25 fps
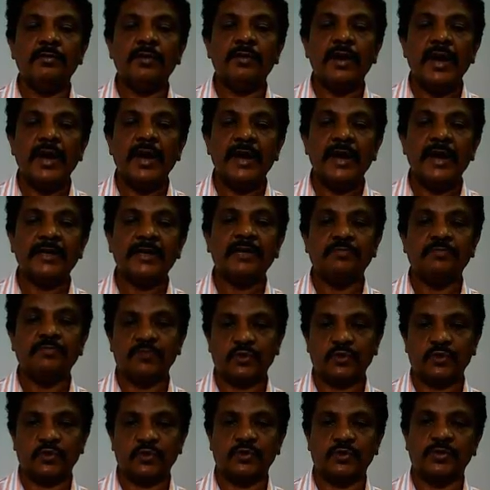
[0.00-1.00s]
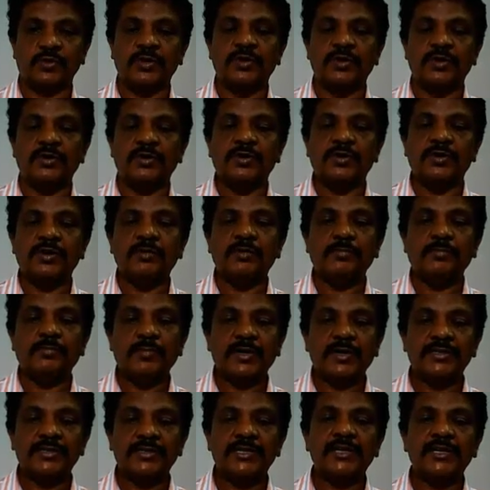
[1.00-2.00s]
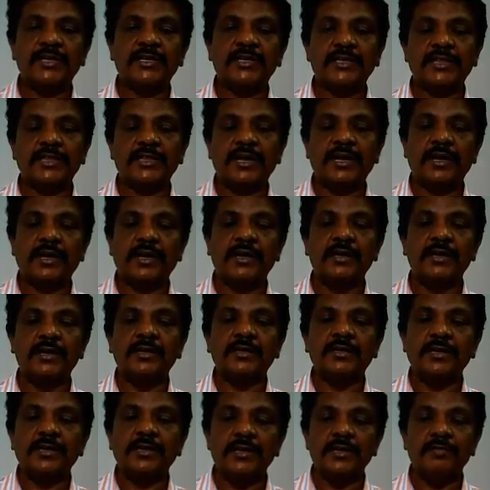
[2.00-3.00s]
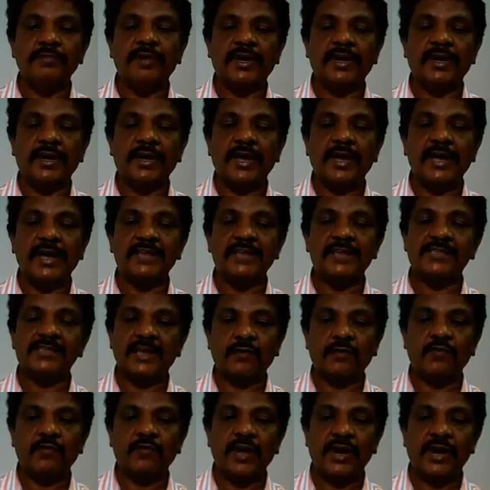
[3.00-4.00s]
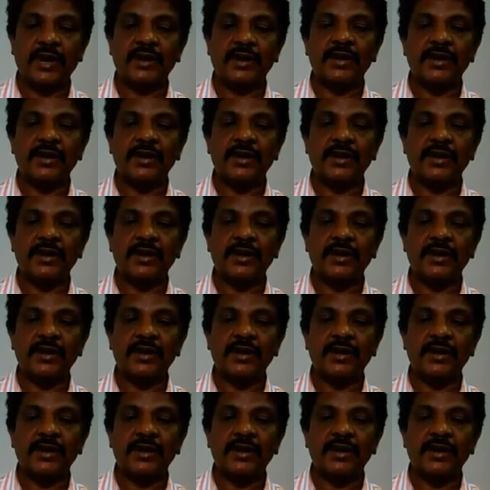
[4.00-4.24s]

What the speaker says: atoms present in the E1 as N1